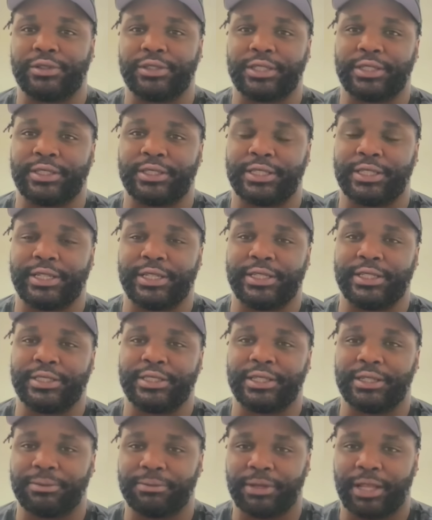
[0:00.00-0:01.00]
since it didn't
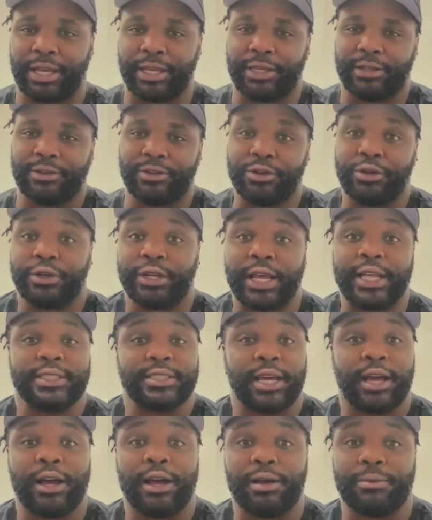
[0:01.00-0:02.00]
seem like during that
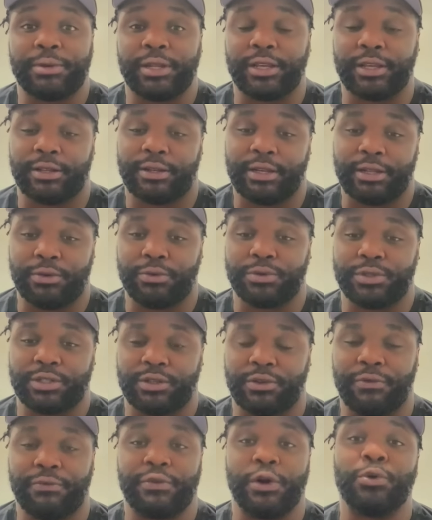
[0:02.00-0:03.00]
time that it was
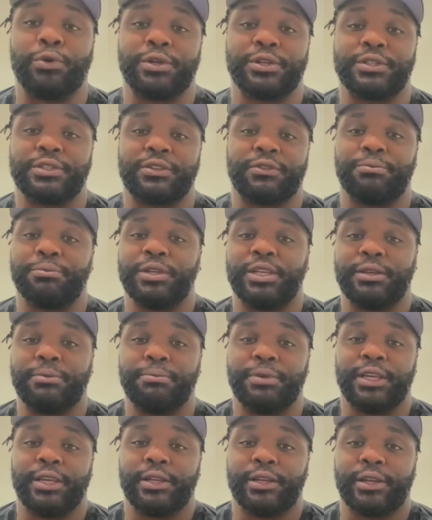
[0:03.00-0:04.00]
a focus of me
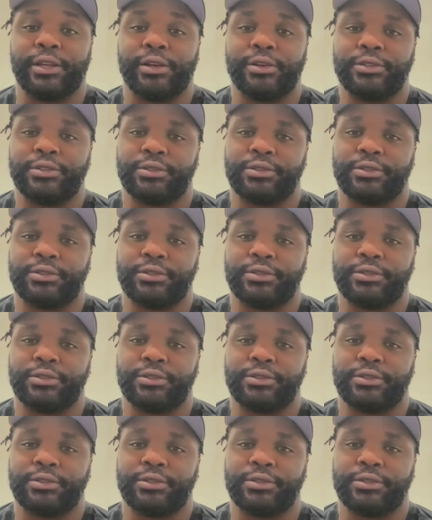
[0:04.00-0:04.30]
being there.